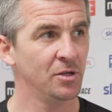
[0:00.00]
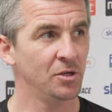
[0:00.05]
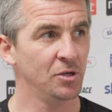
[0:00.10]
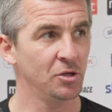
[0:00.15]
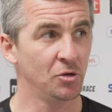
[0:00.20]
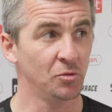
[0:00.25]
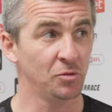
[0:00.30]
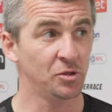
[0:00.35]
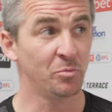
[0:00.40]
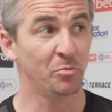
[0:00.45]

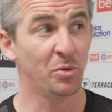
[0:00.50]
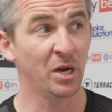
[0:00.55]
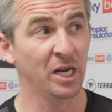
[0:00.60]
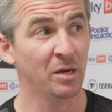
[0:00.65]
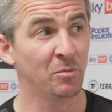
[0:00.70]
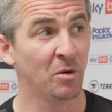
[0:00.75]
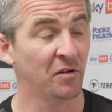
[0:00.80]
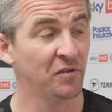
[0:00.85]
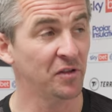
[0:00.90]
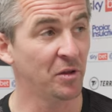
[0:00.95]
you know, to bring
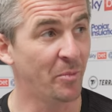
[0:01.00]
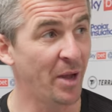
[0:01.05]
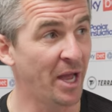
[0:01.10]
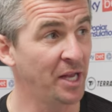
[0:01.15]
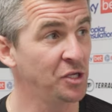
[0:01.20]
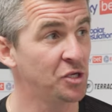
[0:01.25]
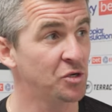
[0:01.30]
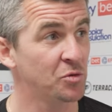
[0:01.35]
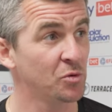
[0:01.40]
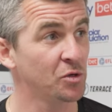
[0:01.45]
him off the
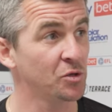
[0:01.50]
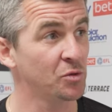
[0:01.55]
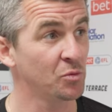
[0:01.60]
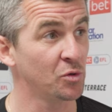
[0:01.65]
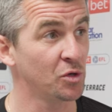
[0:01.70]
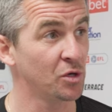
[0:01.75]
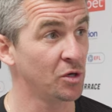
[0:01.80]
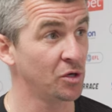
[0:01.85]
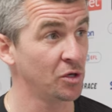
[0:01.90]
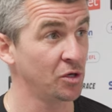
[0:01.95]
bench,
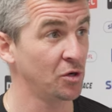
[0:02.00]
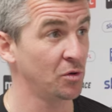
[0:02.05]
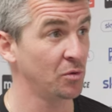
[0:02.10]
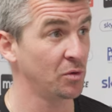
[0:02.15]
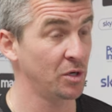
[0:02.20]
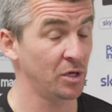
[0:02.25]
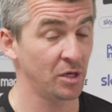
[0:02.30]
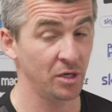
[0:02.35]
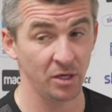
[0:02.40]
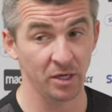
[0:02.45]
you know,
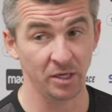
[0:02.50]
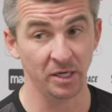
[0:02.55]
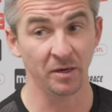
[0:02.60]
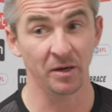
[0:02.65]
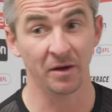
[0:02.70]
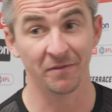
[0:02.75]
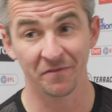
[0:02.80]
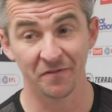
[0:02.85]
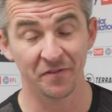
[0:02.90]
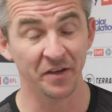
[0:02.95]

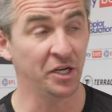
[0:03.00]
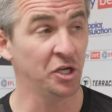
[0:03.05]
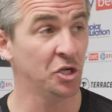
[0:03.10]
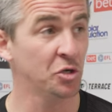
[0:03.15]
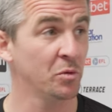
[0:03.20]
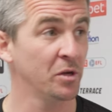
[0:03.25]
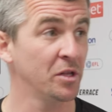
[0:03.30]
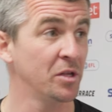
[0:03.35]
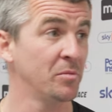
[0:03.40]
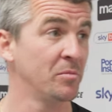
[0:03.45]
and
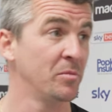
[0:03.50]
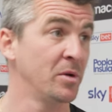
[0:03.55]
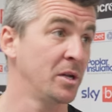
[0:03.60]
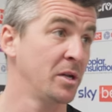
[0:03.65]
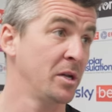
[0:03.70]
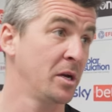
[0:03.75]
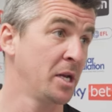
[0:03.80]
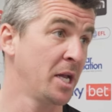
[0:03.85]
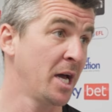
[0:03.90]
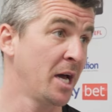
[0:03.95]
finish with him,
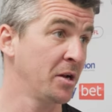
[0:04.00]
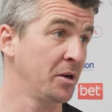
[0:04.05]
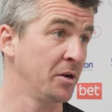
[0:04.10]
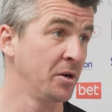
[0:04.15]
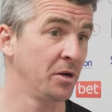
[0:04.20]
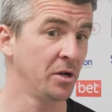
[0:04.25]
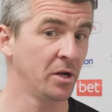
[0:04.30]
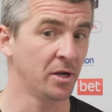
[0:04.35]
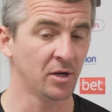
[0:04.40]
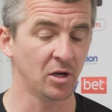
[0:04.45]
and
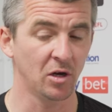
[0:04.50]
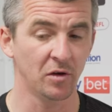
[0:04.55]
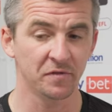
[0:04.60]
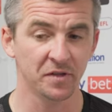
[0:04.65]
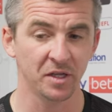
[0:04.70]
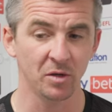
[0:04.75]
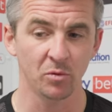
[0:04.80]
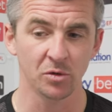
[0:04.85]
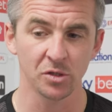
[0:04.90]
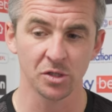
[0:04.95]
Aaron and
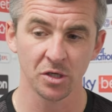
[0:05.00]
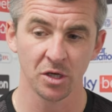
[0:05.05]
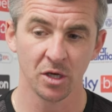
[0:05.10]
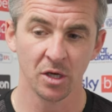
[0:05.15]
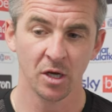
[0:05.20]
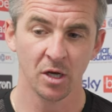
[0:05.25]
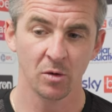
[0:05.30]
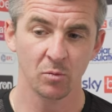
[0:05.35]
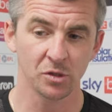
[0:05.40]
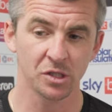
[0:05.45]
Lofty
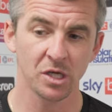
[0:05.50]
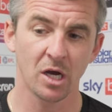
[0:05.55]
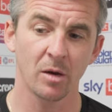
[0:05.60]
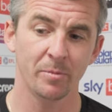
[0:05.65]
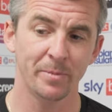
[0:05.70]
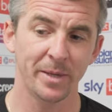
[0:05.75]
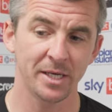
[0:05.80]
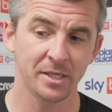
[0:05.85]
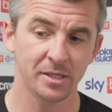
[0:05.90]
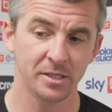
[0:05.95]
was
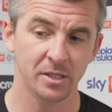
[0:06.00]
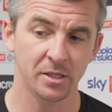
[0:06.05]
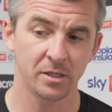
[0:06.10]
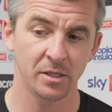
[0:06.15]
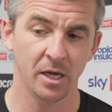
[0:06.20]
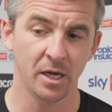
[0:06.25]
our best